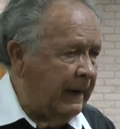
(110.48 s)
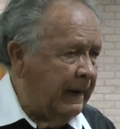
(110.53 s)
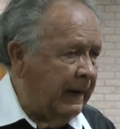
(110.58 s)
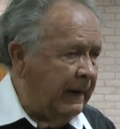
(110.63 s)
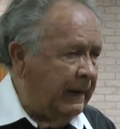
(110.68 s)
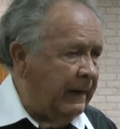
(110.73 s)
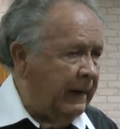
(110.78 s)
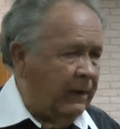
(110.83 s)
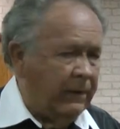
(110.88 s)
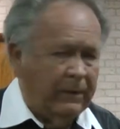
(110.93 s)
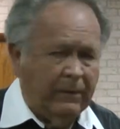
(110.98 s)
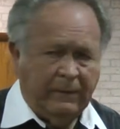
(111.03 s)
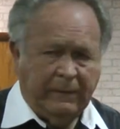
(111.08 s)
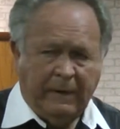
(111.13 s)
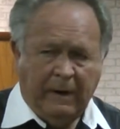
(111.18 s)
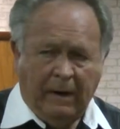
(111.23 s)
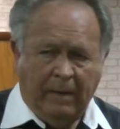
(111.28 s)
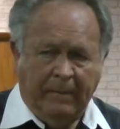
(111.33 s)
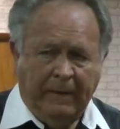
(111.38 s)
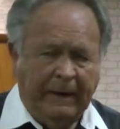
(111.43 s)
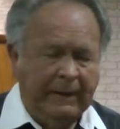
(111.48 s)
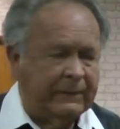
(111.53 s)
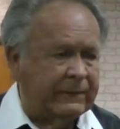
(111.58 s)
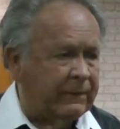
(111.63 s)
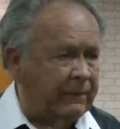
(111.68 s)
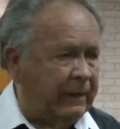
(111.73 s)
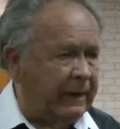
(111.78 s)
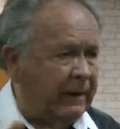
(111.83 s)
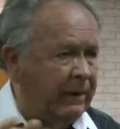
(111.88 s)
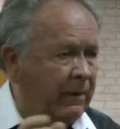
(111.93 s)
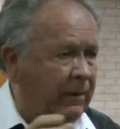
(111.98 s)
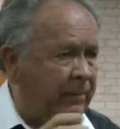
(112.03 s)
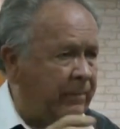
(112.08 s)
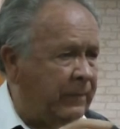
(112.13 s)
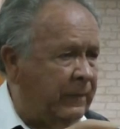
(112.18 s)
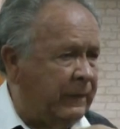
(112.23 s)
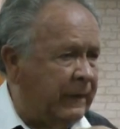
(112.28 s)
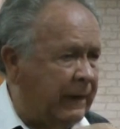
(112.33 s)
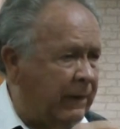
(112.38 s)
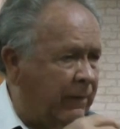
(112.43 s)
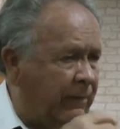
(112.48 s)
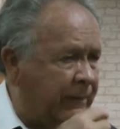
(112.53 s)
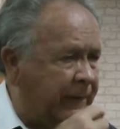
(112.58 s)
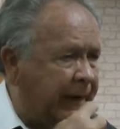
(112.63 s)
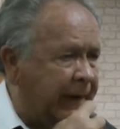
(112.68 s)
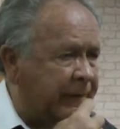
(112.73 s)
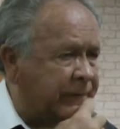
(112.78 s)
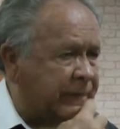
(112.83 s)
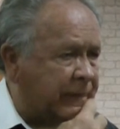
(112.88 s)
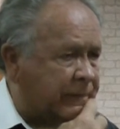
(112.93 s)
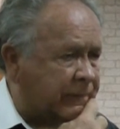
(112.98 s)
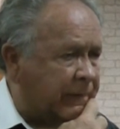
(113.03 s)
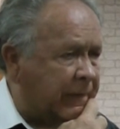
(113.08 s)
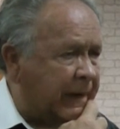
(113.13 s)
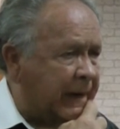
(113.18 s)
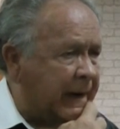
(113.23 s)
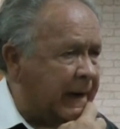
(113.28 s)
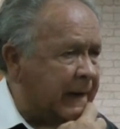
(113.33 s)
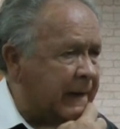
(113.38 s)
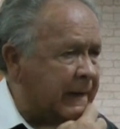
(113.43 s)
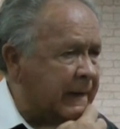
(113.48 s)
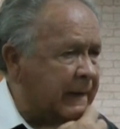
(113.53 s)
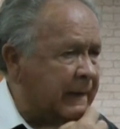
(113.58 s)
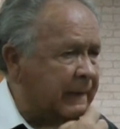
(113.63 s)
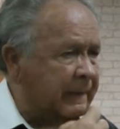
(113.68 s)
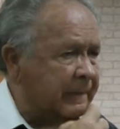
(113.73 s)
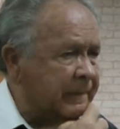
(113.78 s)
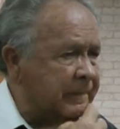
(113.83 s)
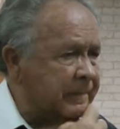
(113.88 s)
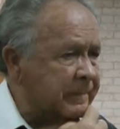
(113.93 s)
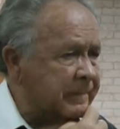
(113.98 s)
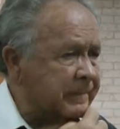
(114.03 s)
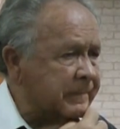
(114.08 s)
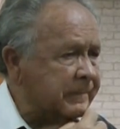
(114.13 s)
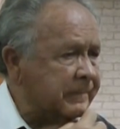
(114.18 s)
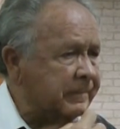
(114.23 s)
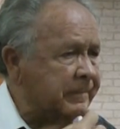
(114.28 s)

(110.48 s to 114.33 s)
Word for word: Any other comments or anything on that, Sister Annette? I